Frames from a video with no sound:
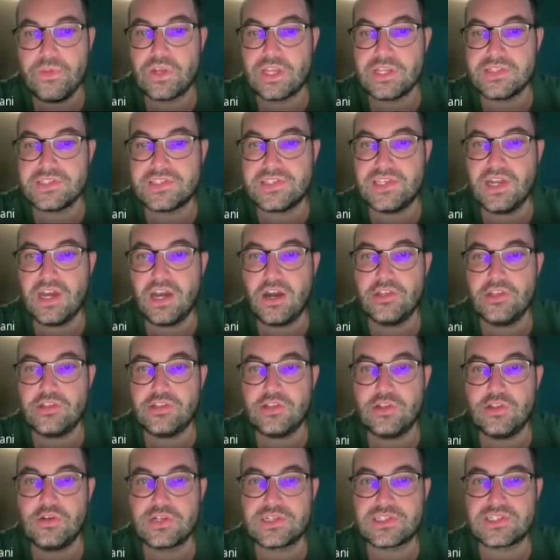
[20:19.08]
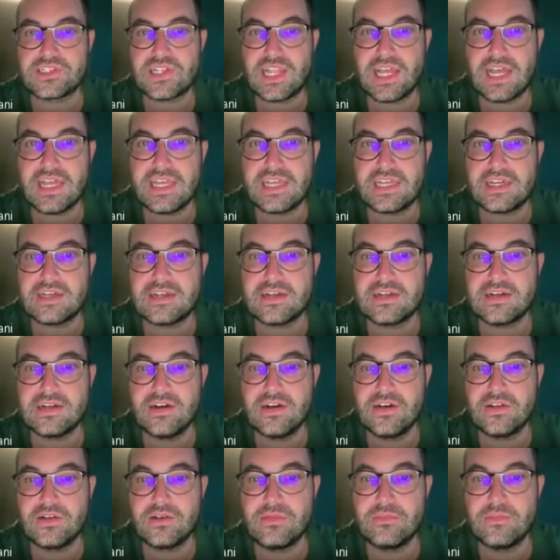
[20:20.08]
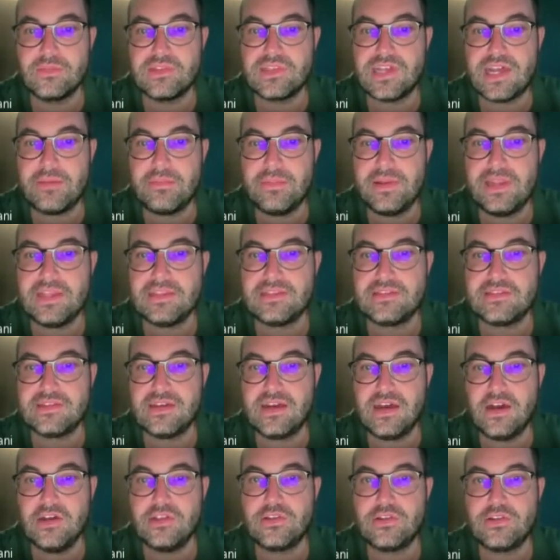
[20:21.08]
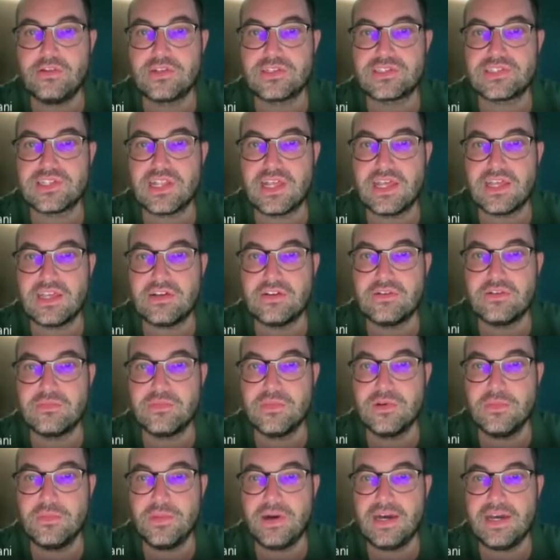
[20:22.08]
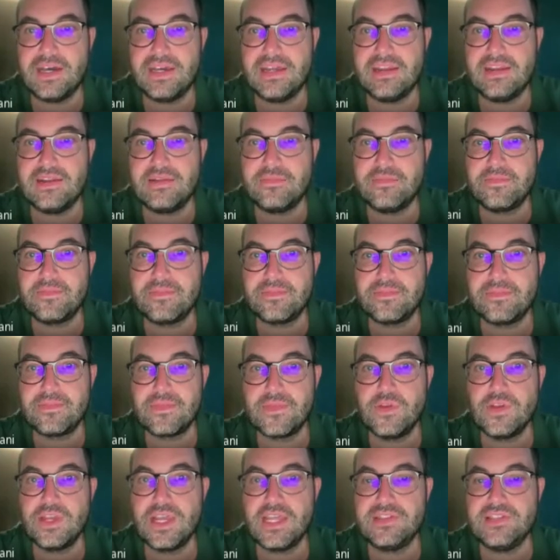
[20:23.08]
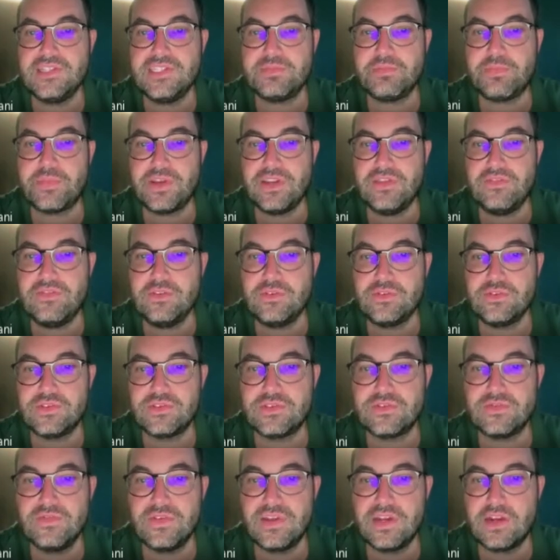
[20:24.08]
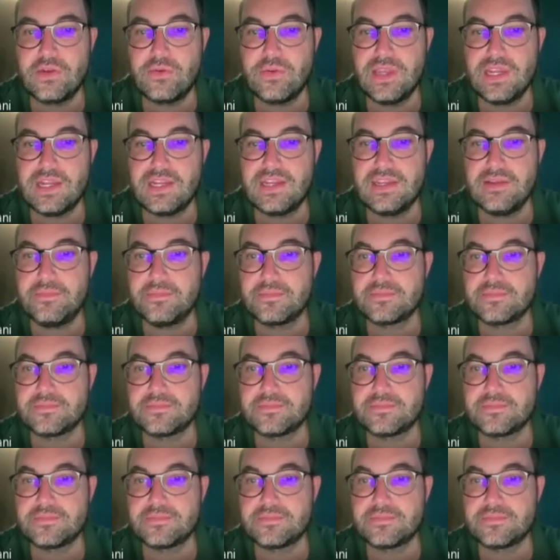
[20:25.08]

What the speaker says: can see how it looks like on tablet, how it looks like on mobile. You get these previews very quickly.